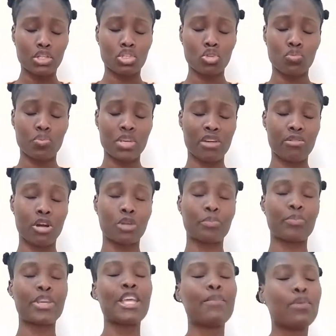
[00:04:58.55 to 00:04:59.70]
to be around
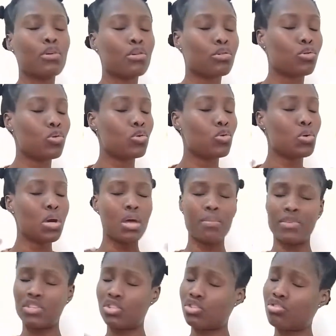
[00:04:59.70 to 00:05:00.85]
people who
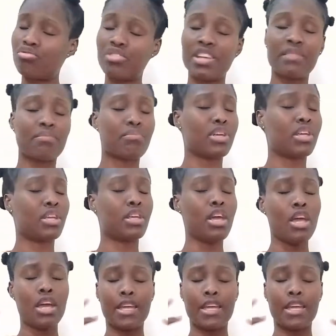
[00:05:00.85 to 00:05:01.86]
mistreat me.